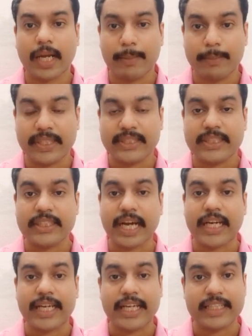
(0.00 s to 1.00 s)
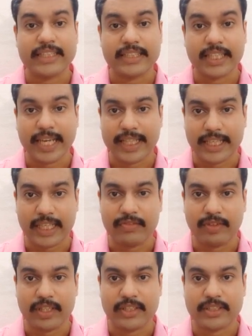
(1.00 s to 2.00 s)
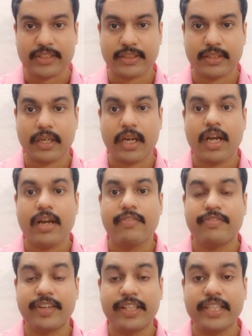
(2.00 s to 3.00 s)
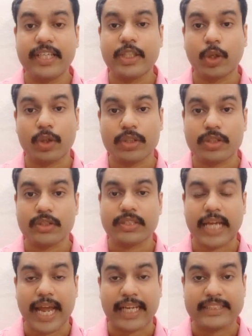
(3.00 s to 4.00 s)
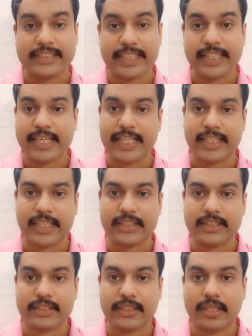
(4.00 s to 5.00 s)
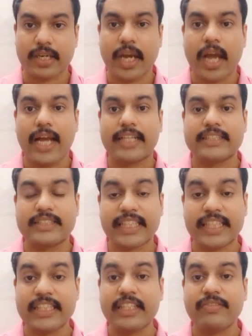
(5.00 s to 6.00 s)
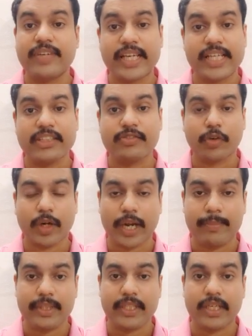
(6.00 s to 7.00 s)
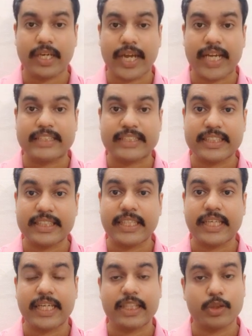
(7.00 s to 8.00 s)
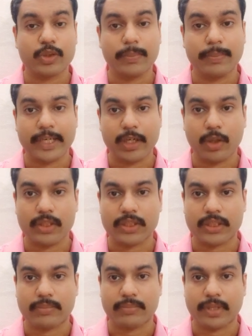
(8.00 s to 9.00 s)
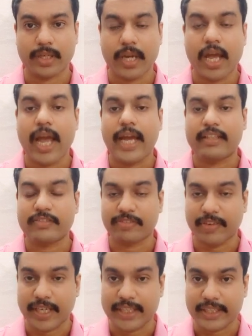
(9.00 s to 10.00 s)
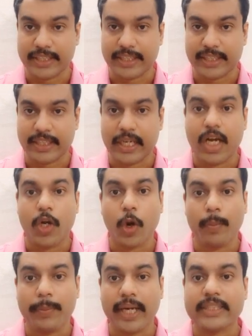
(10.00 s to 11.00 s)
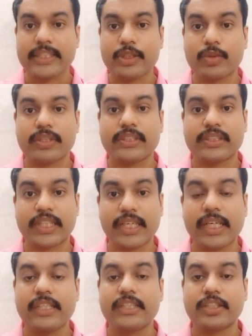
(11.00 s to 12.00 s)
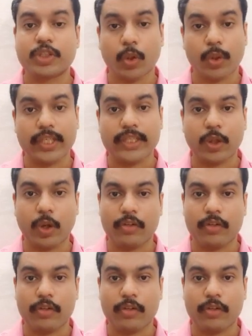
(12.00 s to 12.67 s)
compress it against the canal walls, fill the tortuous axillary canals, and seal the various foramina exiting into the periodontium, and finally compact into a single solid